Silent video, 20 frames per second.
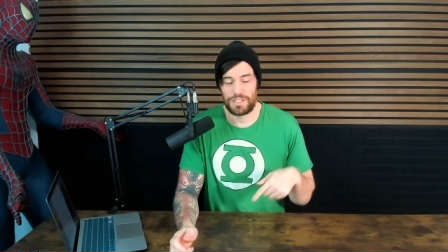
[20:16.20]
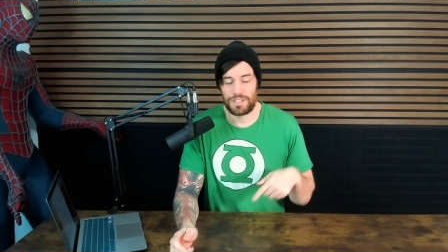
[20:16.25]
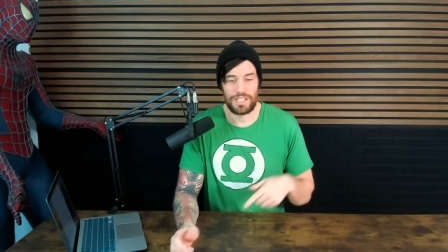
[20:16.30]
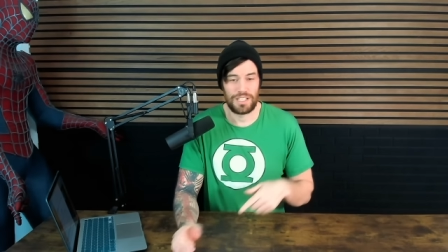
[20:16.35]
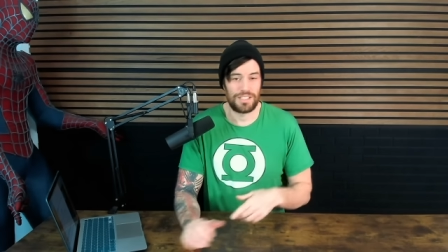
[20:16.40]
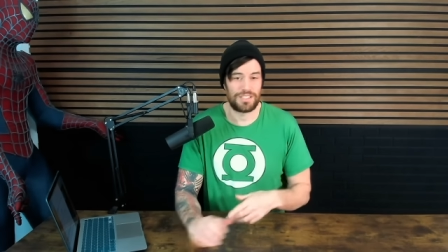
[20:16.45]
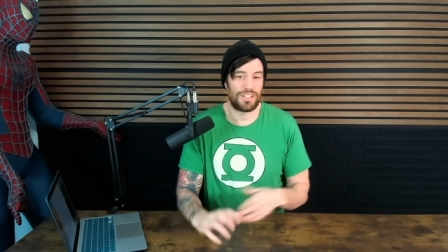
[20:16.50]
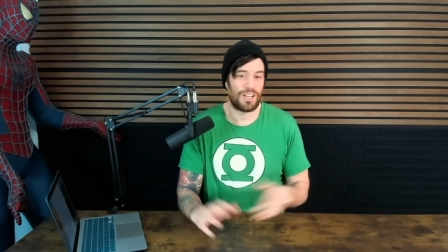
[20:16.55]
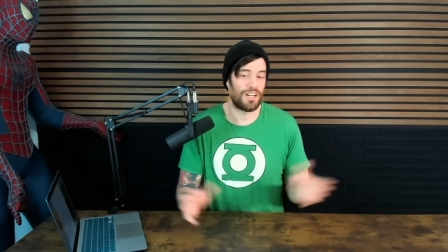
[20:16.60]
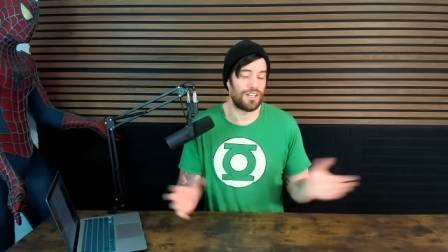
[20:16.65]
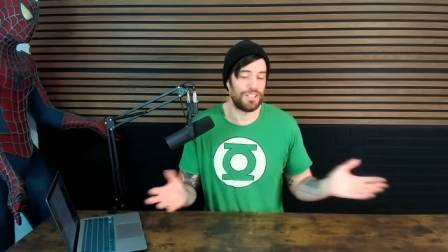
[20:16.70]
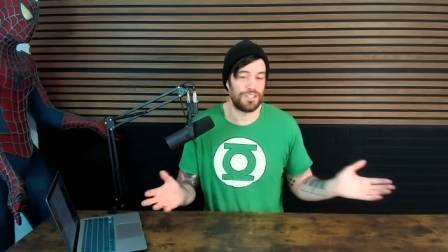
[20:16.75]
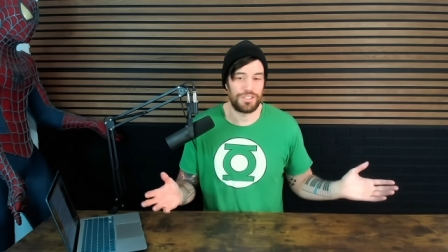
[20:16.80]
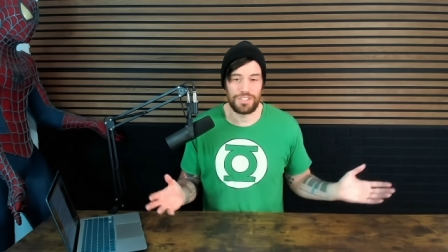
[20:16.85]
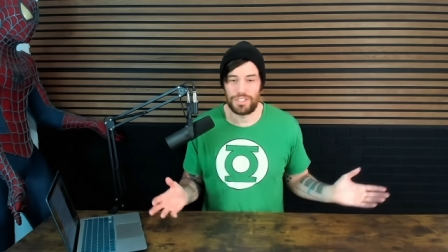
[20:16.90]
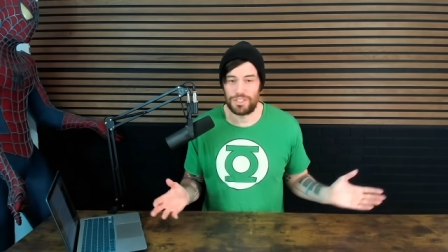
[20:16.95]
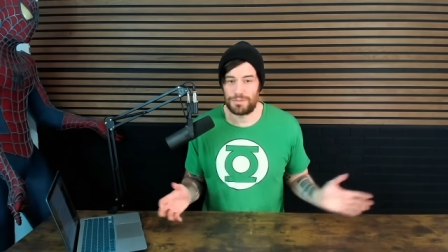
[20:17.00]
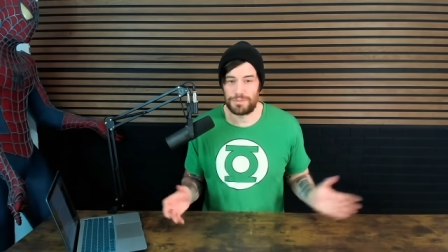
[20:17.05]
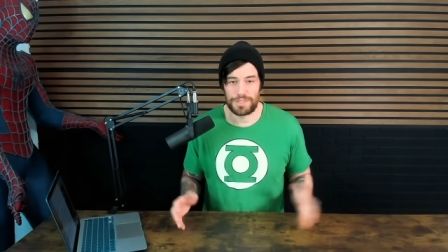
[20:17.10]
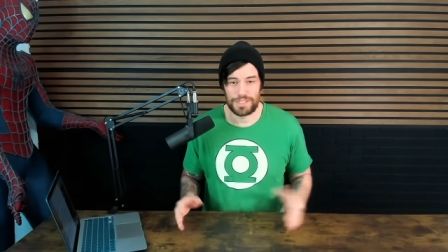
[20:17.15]
It's on
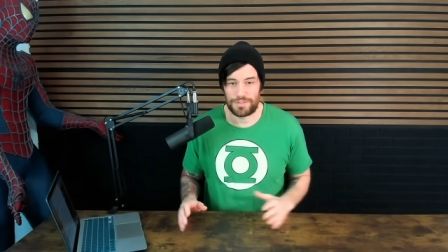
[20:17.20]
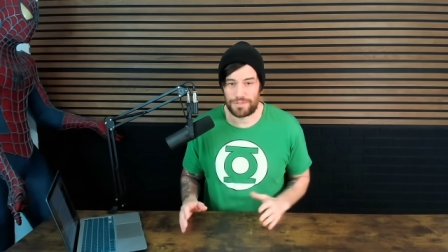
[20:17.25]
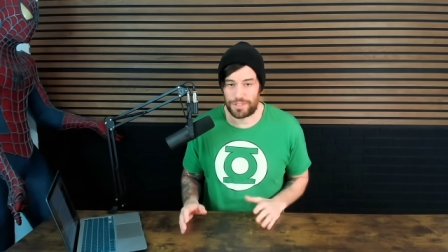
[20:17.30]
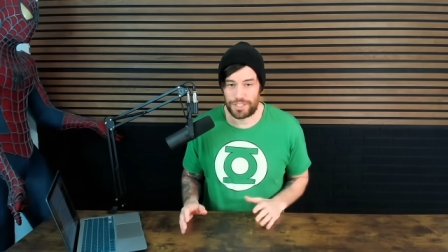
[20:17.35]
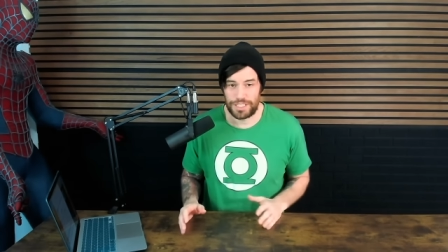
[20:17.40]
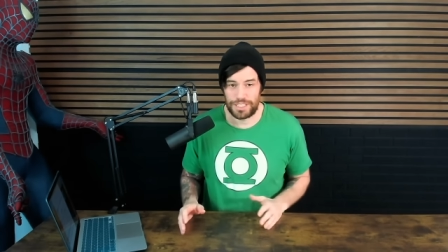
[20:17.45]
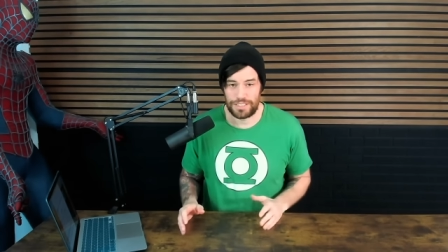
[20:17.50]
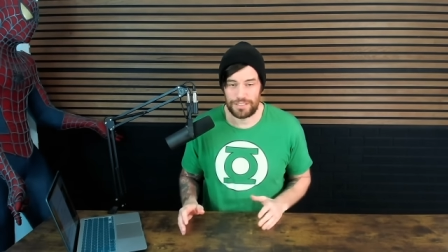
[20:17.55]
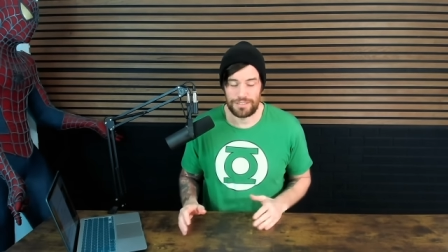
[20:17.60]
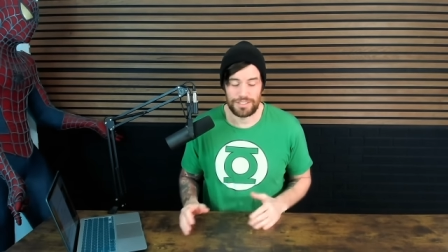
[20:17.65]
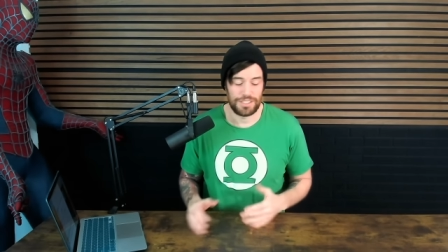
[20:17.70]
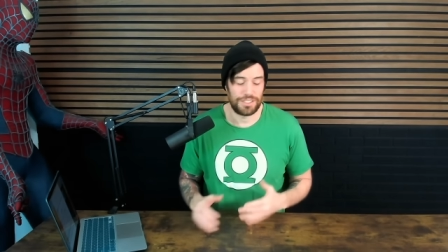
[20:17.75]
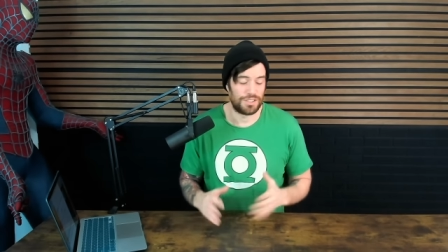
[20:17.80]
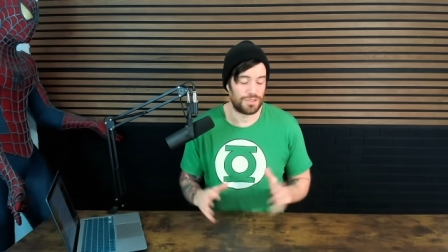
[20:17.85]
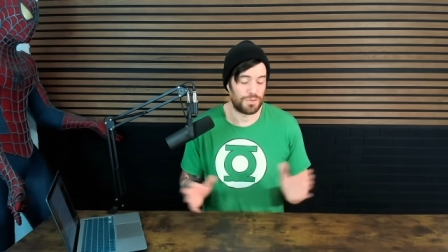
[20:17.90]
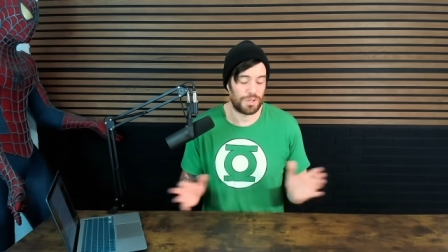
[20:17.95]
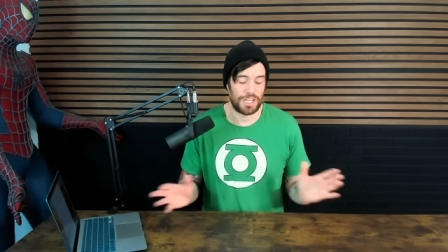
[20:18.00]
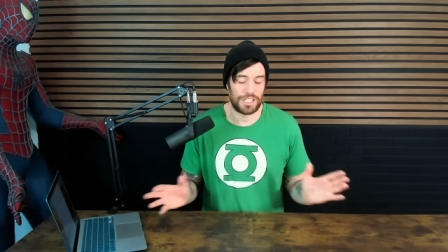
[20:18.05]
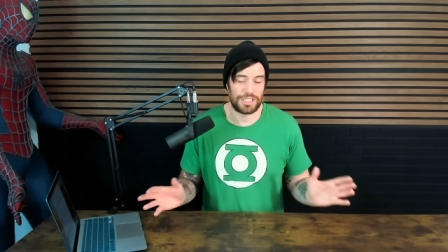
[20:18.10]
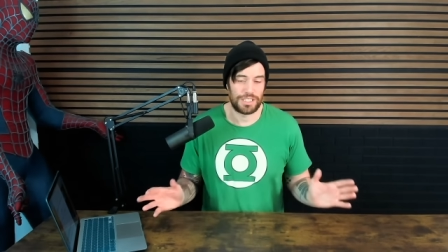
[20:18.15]
YouTube, it's free, you can just
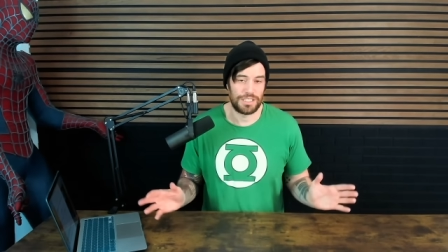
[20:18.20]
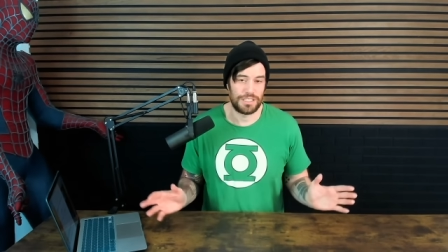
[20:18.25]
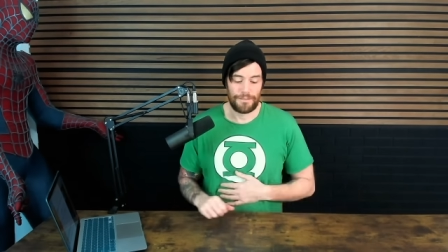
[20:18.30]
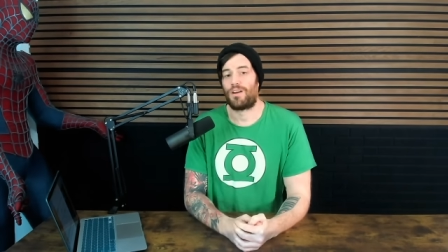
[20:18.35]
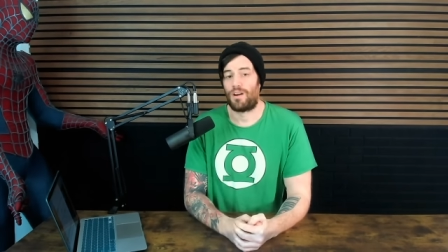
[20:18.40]
watch it.